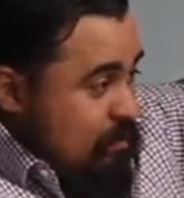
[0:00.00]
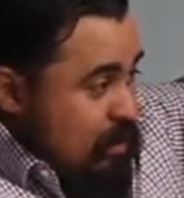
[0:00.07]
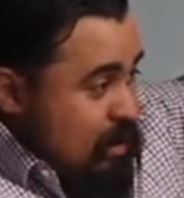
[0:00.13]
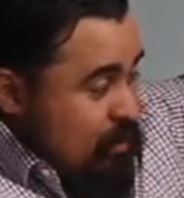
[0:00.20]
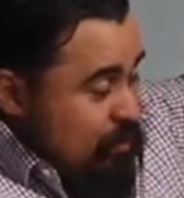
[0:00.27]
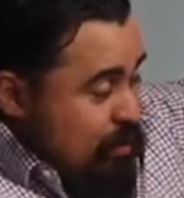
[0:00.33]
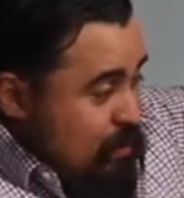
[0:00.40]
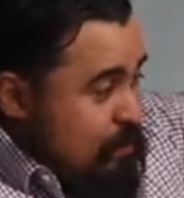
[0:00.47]

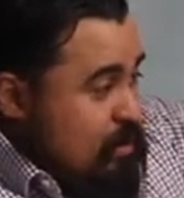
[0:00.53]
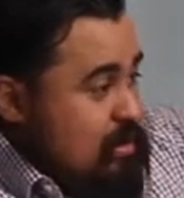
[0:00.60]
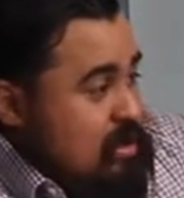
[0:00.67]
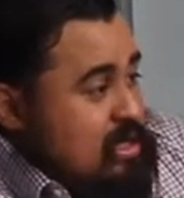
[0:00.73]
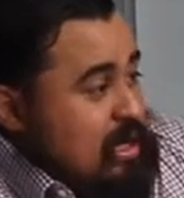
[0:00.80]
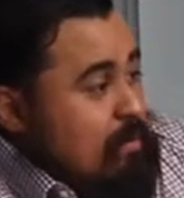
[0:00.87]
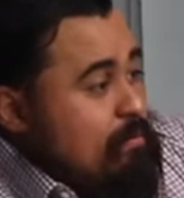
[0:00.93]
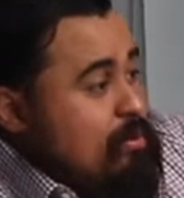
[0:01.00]
they rebuilt the
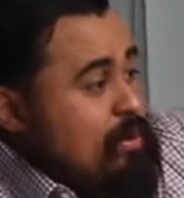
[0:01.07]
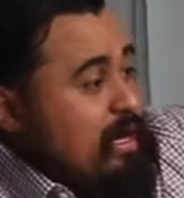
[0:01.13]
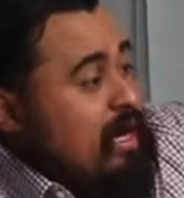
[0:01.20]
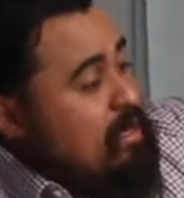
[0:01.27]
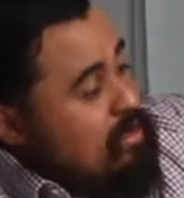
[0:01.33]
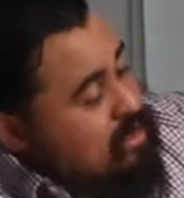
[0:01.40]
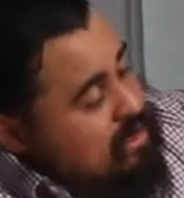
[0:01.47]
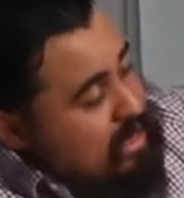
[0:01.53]
temple. They
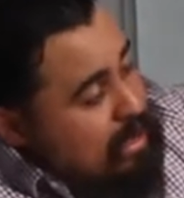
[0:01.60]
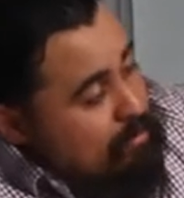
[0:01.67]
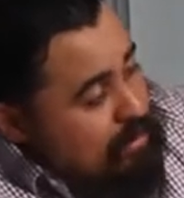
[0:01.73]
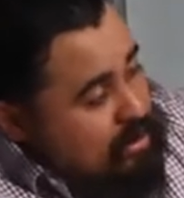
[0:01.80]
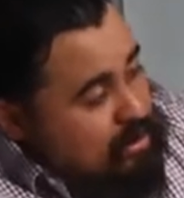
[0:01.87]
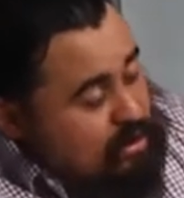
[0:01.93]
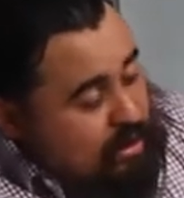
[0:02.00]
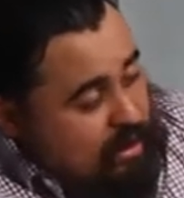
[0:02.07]
had
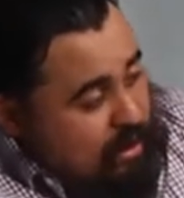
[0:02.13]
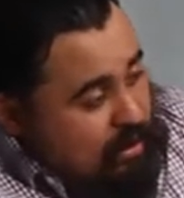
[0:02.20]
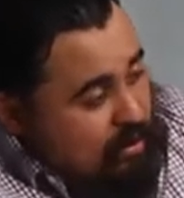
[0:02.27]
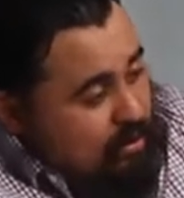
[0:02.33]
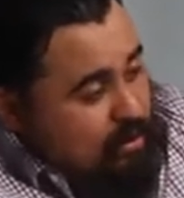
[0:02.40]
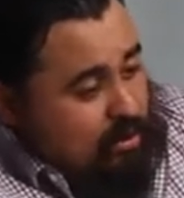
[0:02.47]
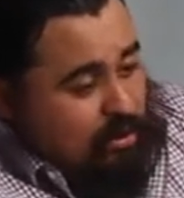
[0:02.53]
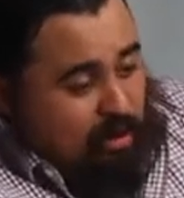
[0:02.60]
established their
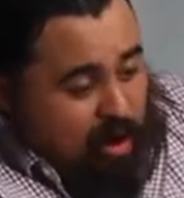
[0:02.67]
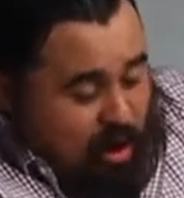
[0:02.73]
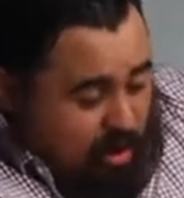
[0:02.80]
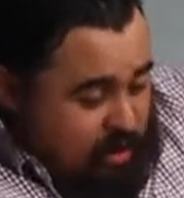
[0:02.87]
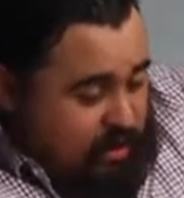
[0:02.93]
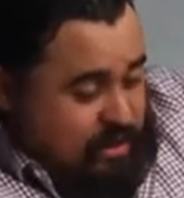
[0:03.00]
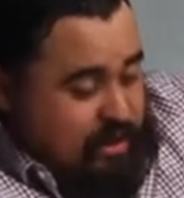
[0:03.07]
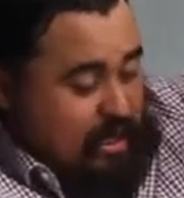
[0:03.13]

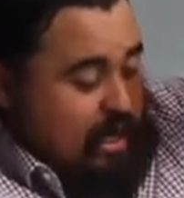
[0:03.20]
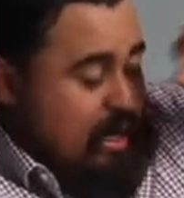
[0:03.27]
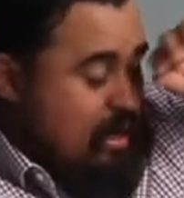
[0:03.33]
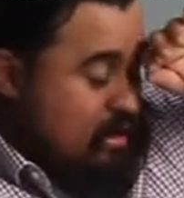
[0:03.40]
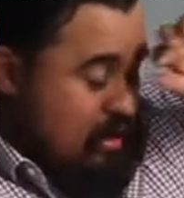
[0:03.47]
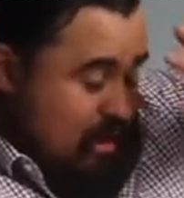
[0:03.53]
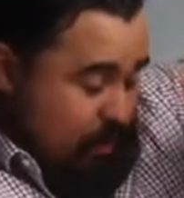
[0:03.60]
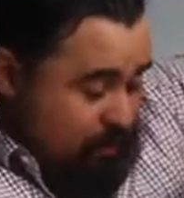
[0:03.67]
laws
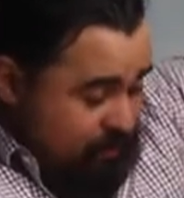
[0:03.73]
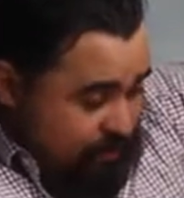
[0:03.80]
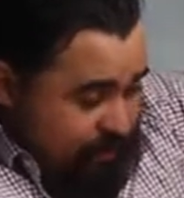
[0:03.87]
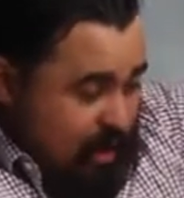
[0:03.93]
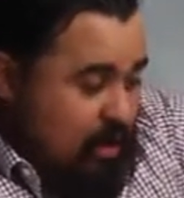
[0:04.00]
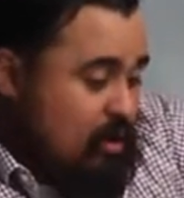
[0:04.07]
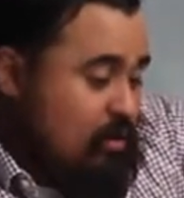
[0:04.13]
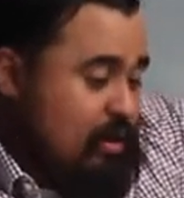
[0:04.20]
again, and they were
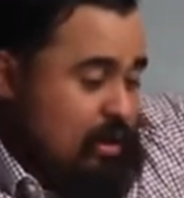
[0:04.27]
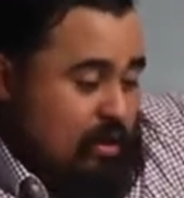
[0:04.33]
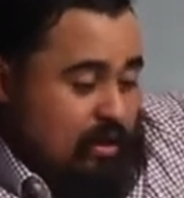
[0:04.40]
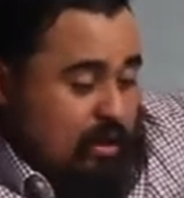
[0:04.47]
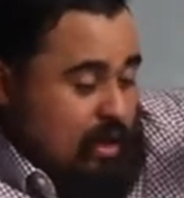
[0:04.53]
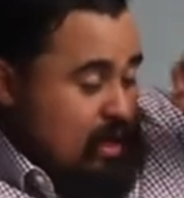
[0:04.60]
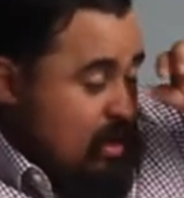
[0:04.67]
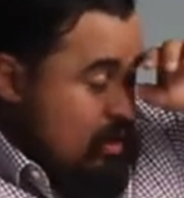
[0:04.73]

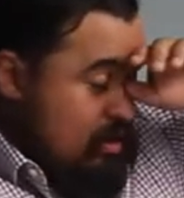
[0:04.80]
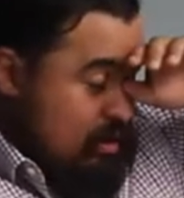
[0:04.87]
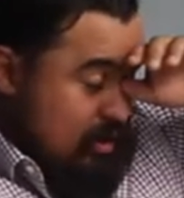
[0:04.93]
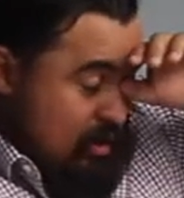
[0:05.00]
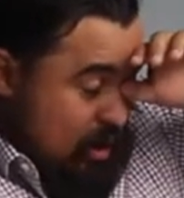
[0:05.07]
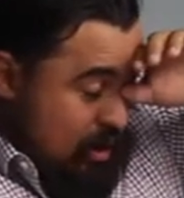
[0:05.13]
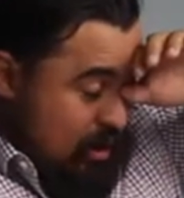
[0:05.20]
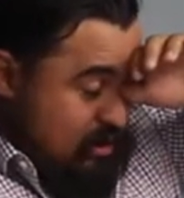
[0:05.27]
following their
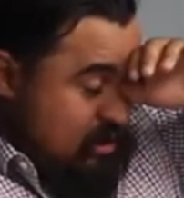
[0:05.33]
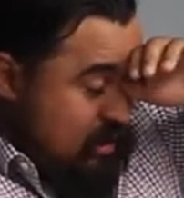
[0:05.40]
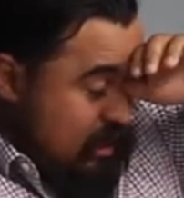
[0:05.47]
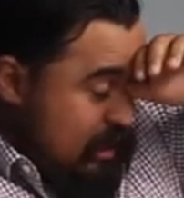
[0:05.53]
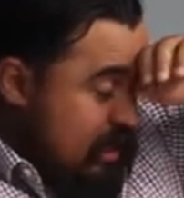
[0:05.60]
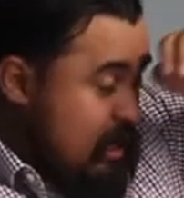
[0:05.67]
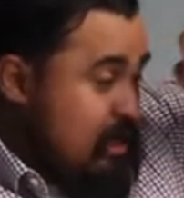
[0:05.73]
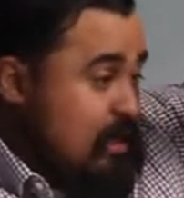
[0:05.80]
laws
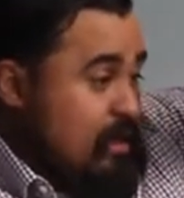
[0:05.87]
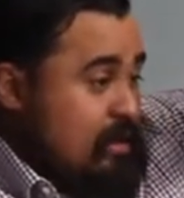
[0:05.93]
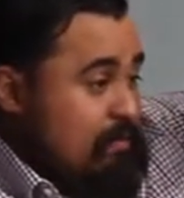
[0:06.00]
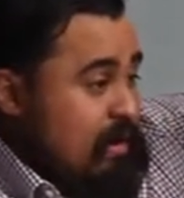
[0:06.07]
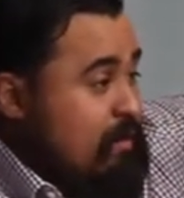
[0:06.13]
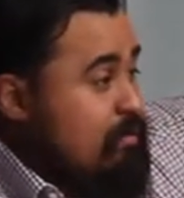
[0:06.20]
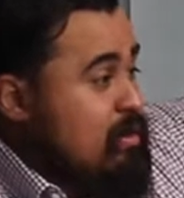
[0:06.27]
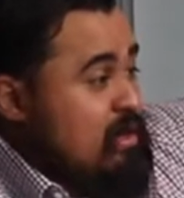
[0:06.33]
again, and
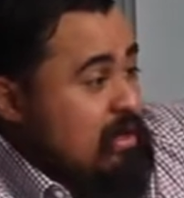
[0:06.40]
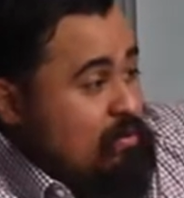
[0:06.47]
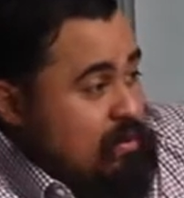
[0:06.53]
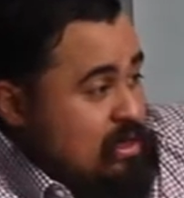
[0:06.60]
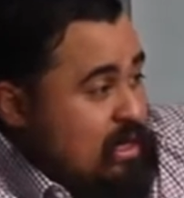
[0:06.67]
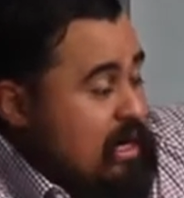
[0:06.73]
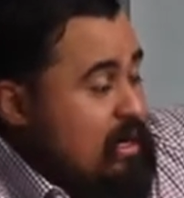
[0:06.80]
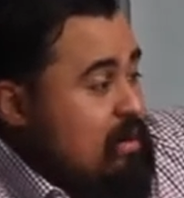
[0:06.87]
everything
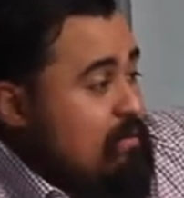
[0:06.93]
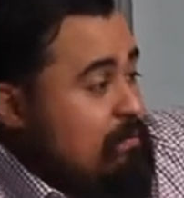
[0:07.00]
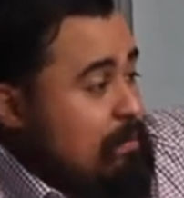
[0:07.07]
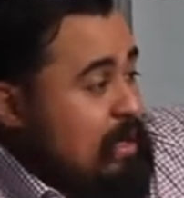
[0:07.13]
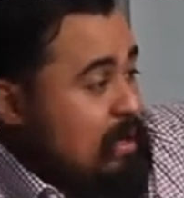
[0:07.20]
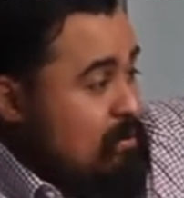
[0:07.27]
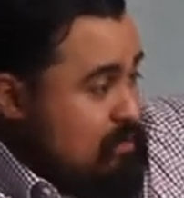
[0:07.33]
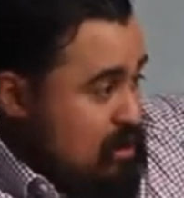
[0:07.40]
was kind of
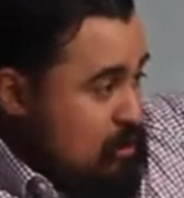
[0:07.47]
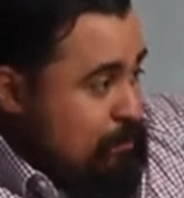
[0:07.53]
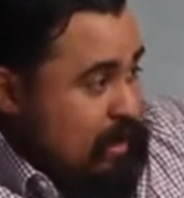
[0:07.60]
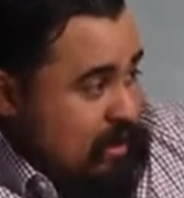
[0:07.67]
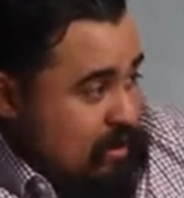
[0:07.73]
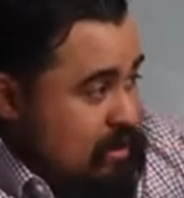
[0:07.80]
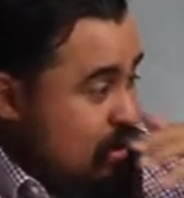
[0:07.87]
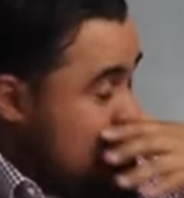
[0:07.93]
being
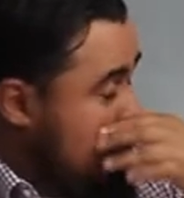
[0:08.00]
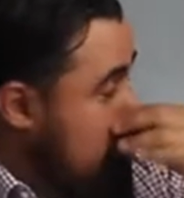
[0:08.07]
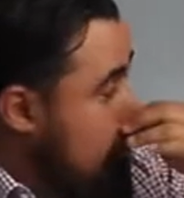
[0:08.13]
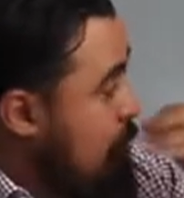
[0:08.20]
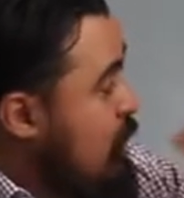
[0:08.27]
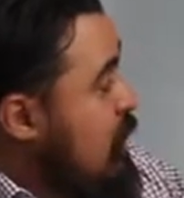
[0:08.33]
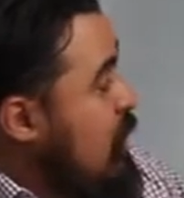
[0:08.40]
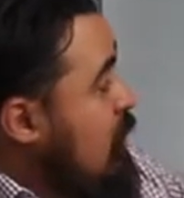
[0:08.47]
respected. They were
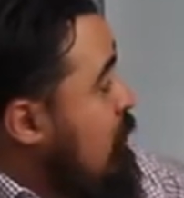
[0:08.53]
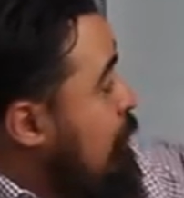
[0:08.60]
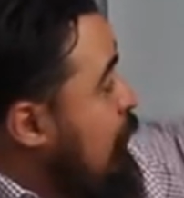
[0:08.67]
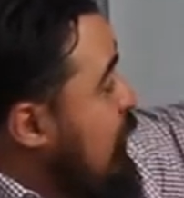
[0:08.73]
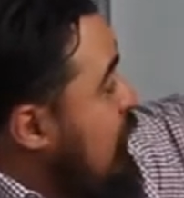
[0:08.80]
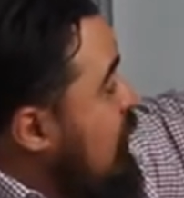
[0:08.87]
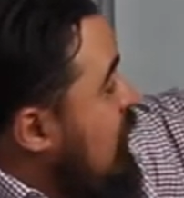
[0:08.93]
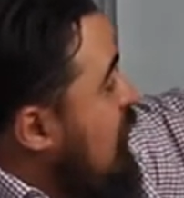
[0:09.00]

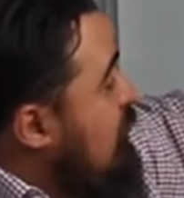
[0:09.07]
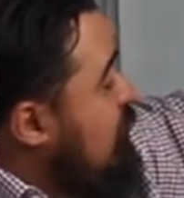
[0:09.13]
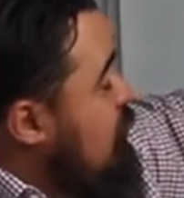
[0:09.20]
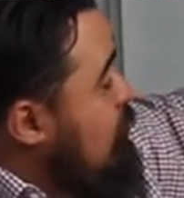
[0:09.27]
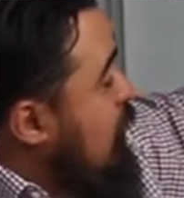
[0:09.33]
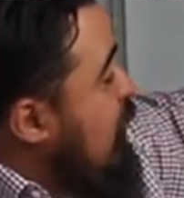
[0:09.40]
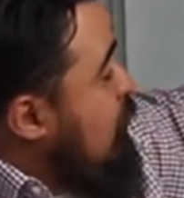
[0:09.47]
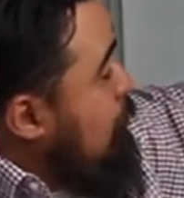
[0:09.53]
being
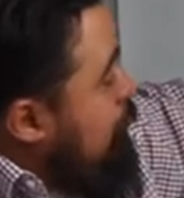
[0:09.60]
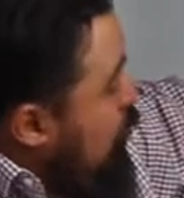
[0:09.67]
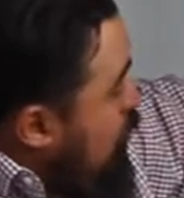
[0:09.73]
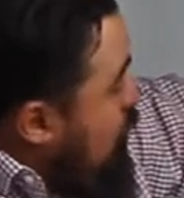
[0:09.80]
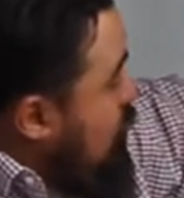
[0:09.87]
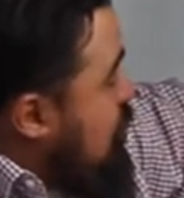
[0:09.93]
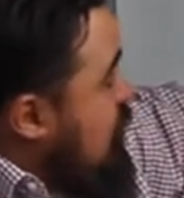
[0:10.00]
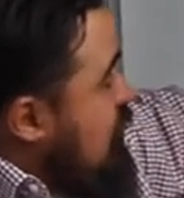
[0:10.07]
governed by the
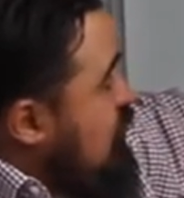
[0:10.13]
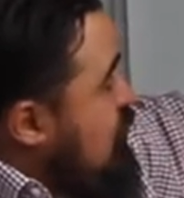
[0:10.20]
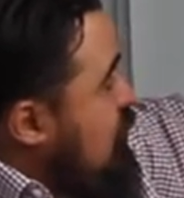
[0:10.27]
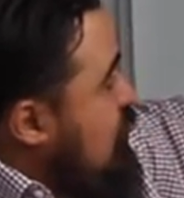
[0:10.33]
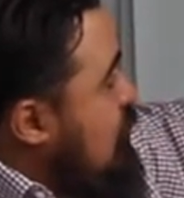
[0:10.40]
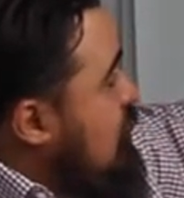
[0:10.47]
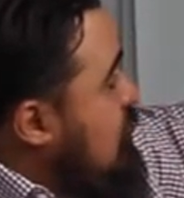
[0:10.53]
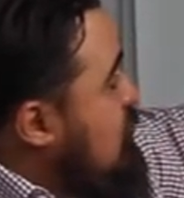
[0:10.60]
Persians
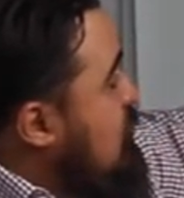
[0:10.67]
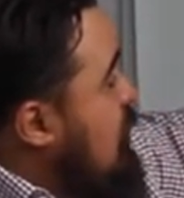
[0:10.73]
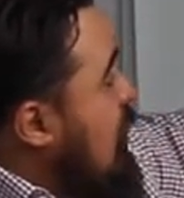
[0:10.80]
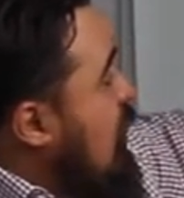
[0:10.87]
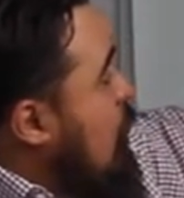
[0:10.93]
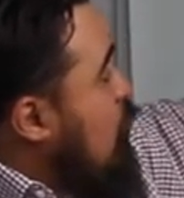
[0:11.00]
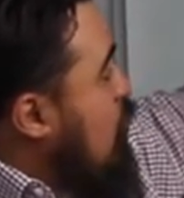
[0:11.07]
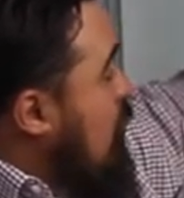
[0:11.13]
during this
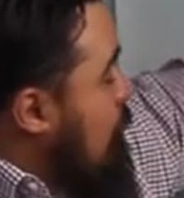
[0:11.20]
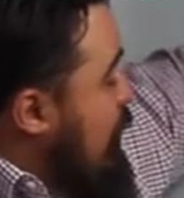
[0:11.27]
time while